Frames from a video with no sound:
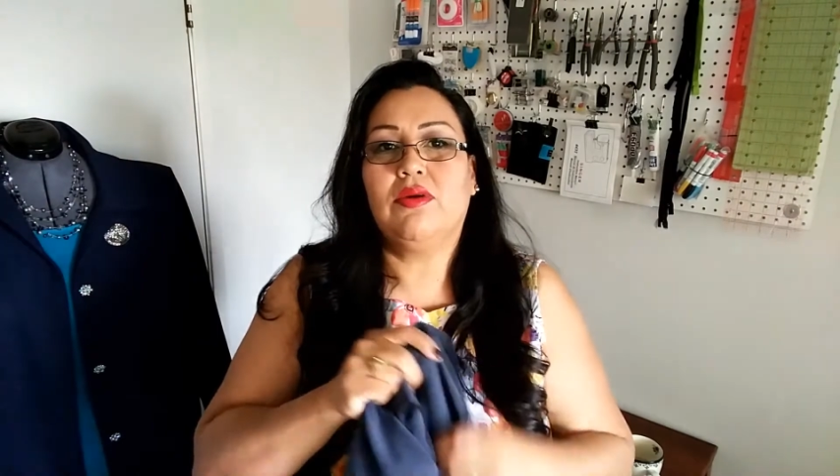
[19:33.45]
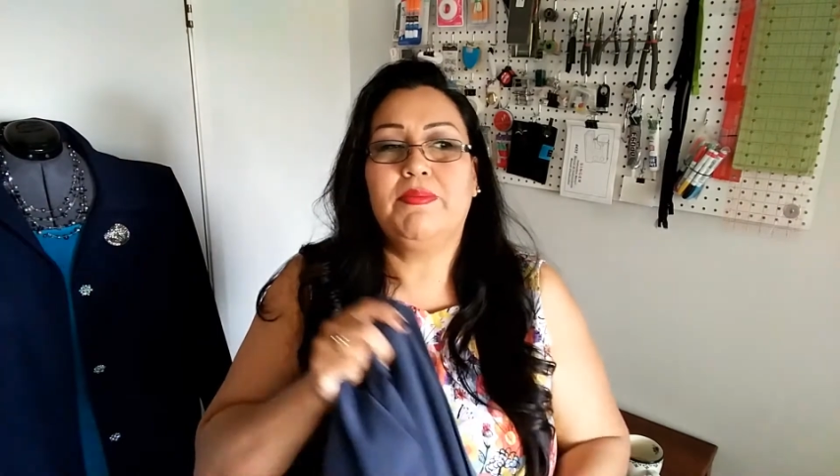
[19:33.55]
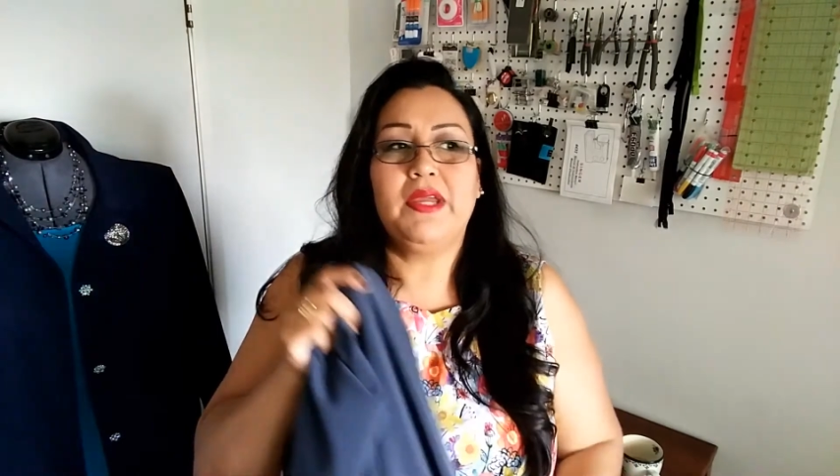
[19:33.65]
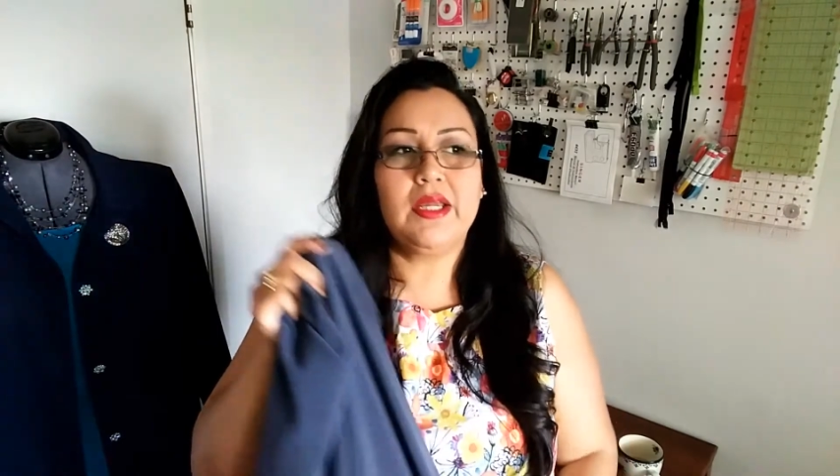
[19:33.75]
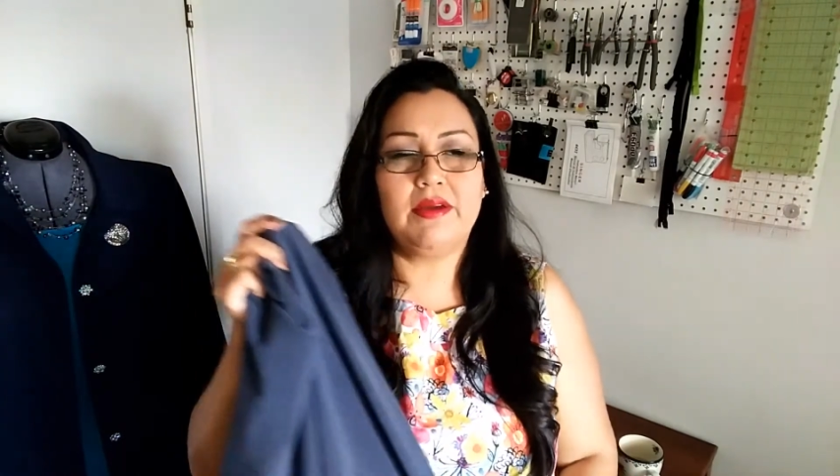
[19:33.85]
or
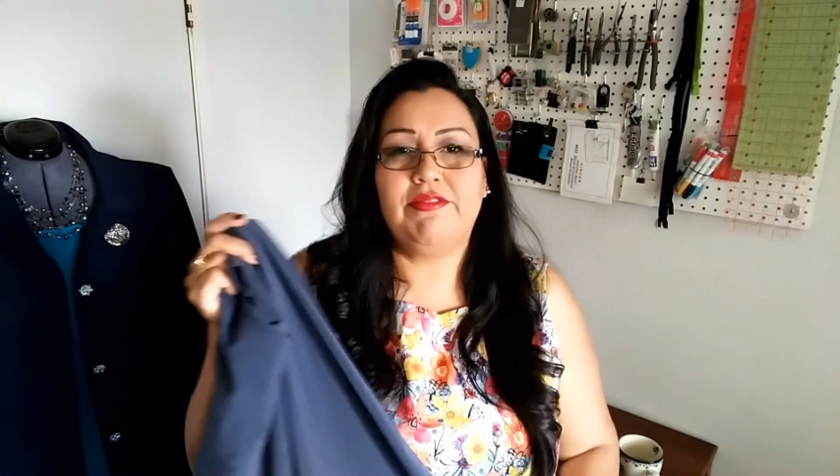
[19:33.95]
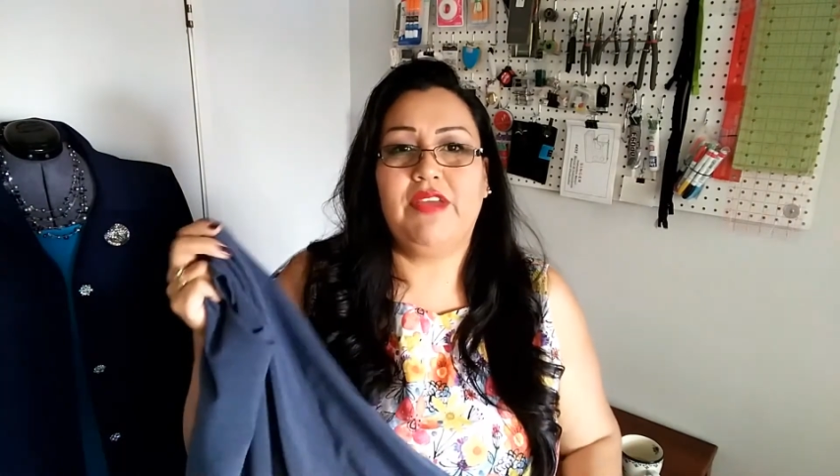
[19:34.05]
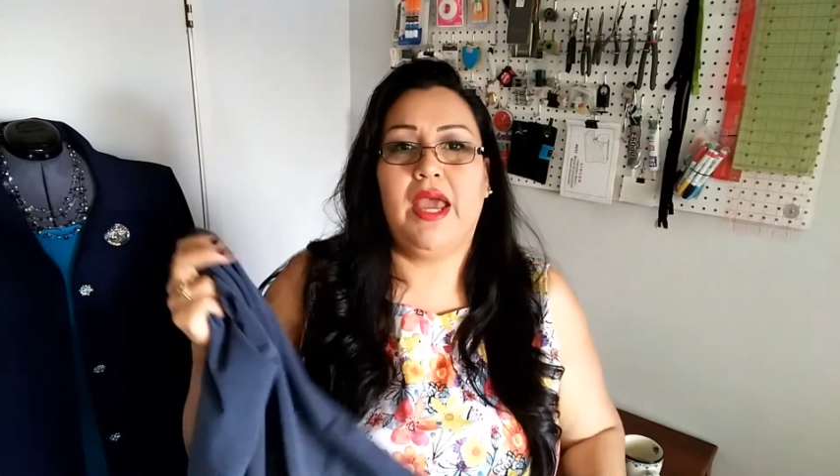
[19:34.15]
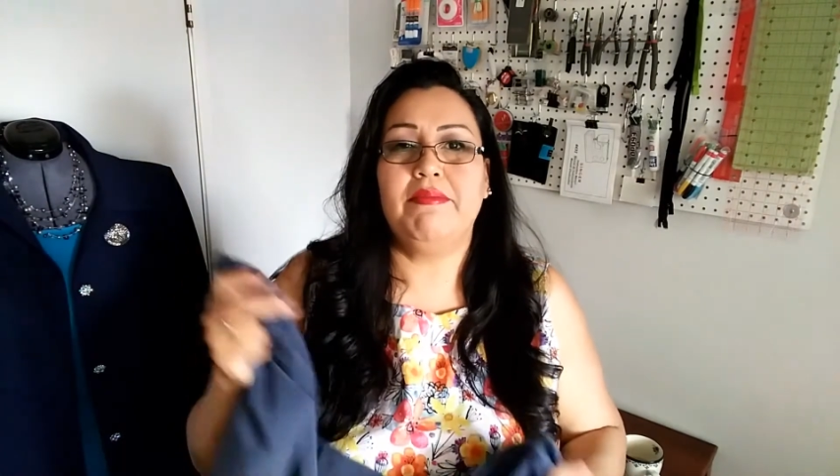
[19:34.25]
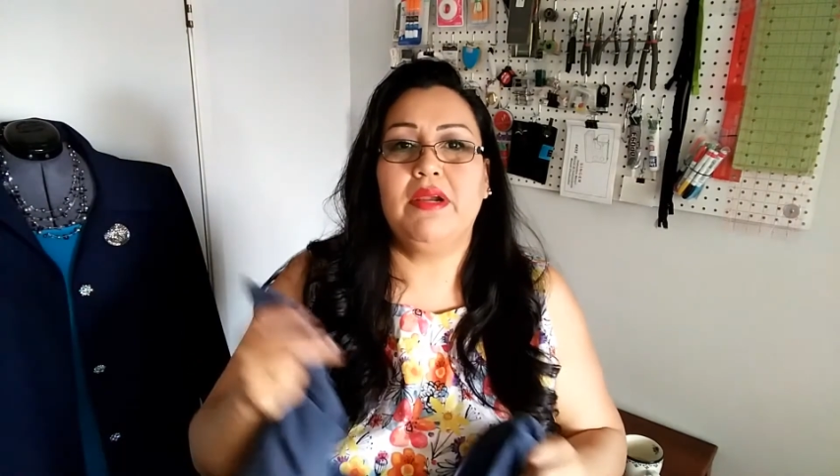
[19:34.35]
pick a
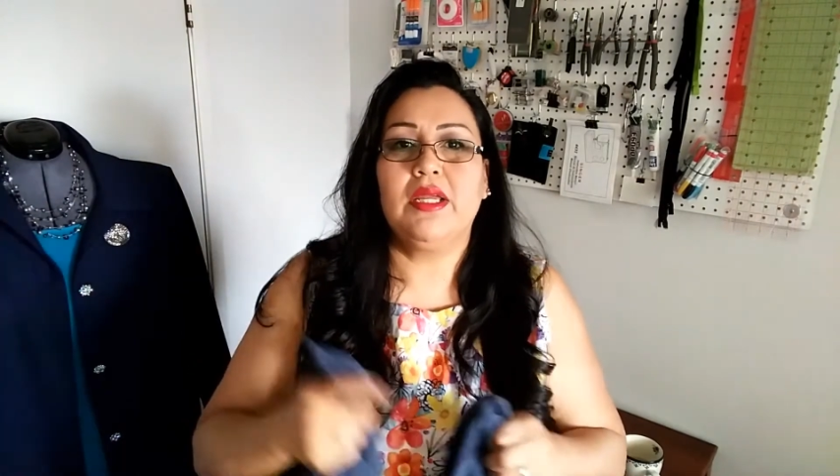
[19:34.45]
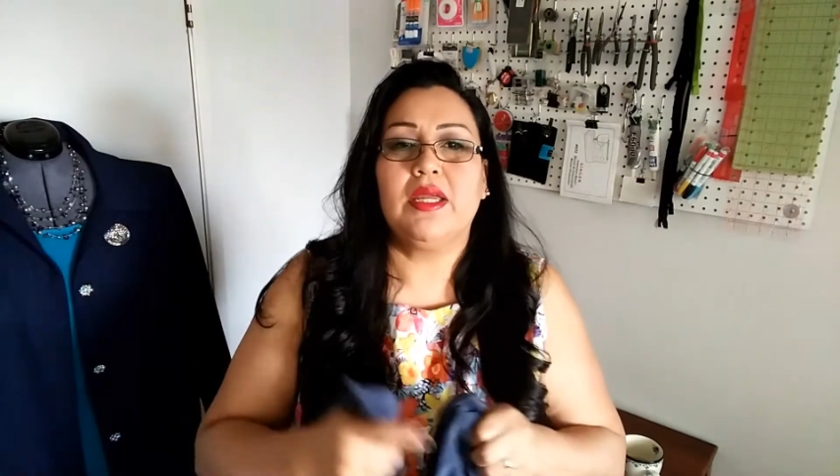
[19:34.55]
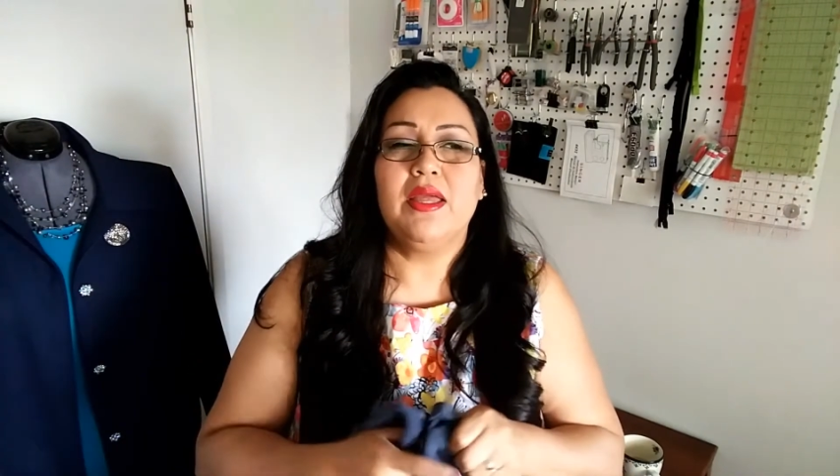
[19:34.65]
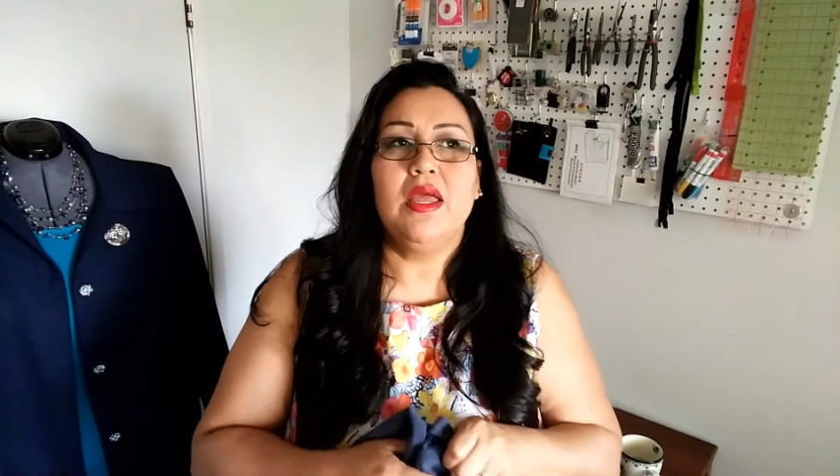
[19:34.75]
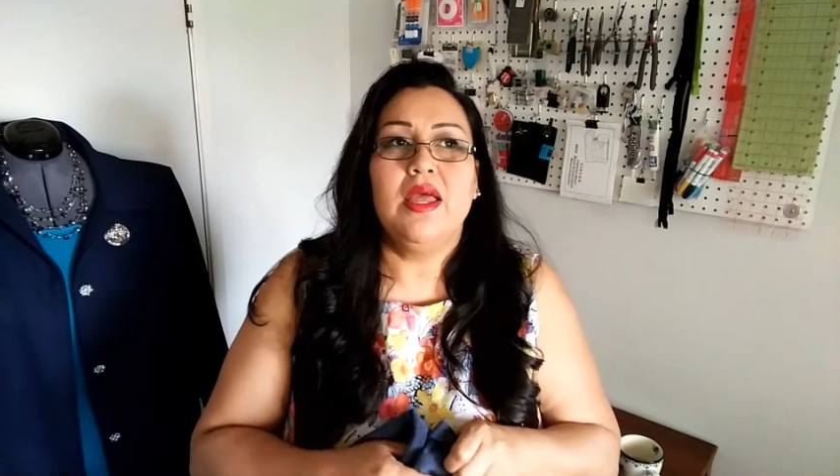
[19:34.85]
fabric